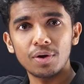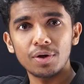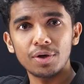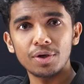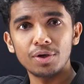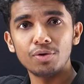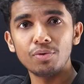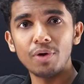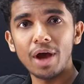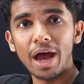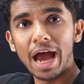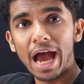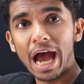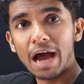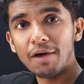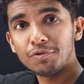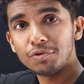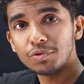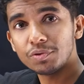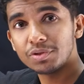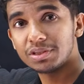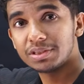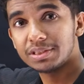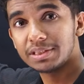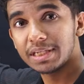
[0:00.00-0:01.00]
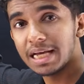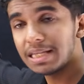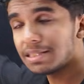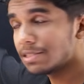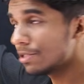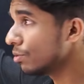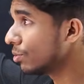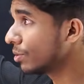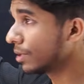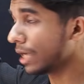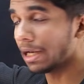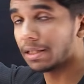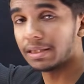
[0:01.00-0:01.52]
You have to just
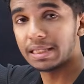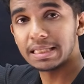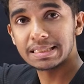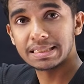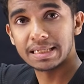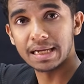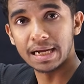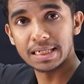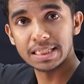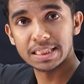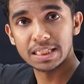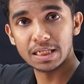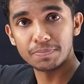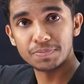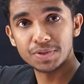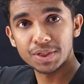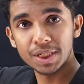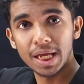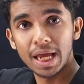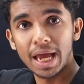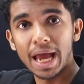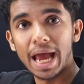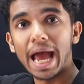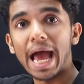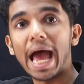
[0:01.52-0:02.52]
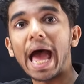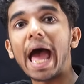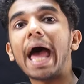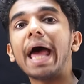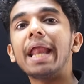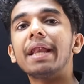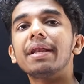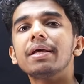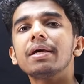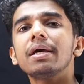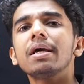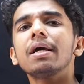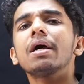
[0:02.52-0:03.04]
look at this concept,
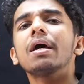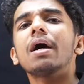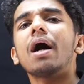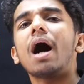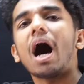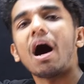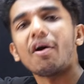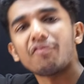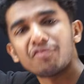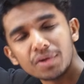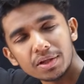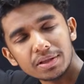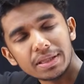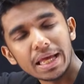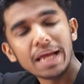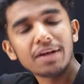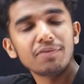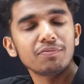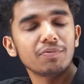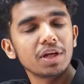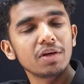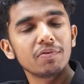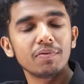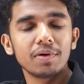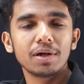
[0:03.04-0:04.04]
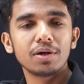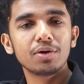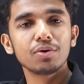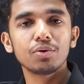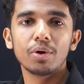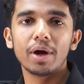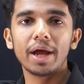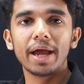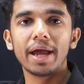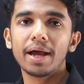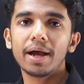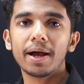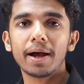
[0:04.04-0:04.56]
and after that we will do
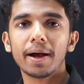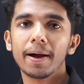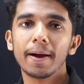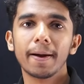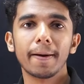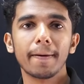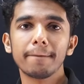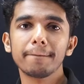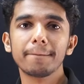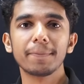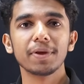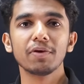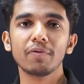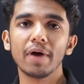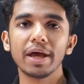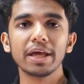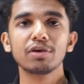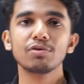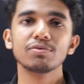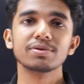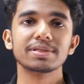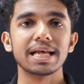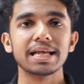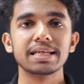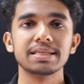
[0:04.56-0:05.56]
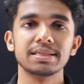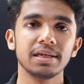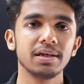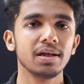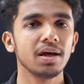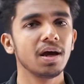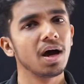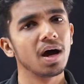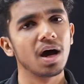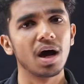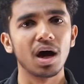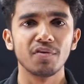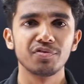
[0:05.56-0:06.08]
a PYQ section
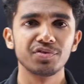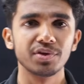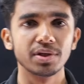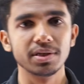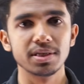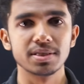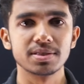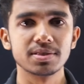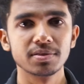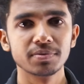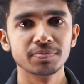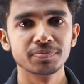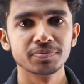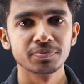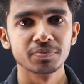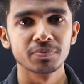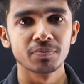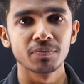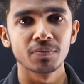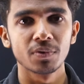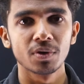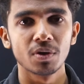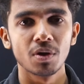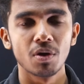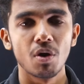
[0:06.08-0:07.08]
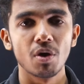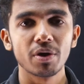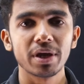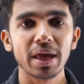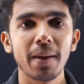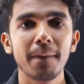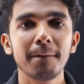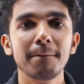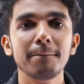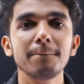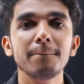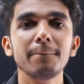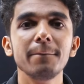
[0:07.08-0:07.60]
after this. Okay,
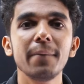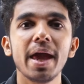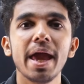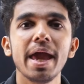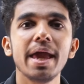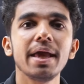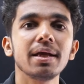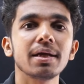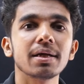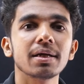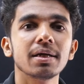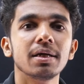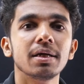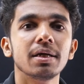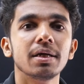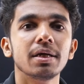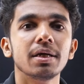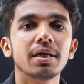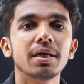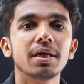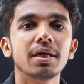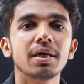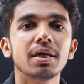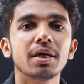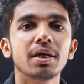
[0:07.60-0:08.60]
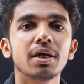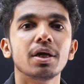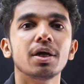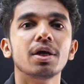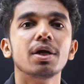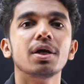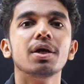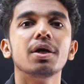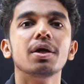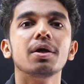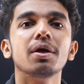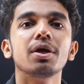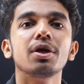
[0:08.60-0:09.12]
make
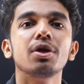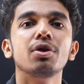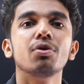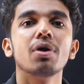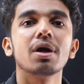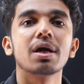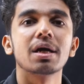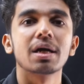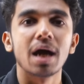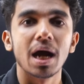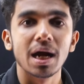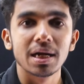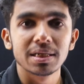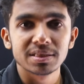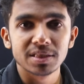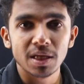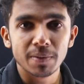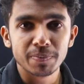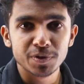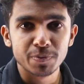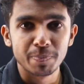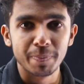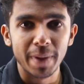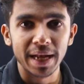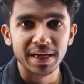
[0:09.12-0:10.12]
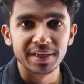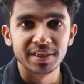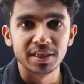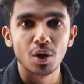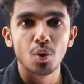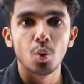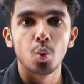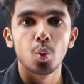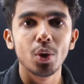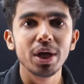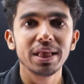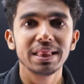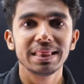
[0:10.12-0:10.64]
your concepts better
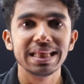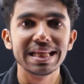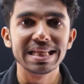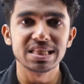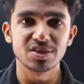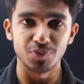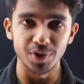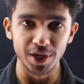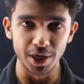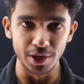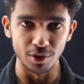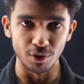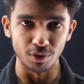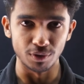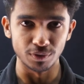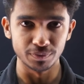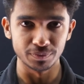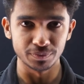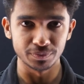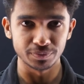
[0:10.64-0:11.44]
with this video.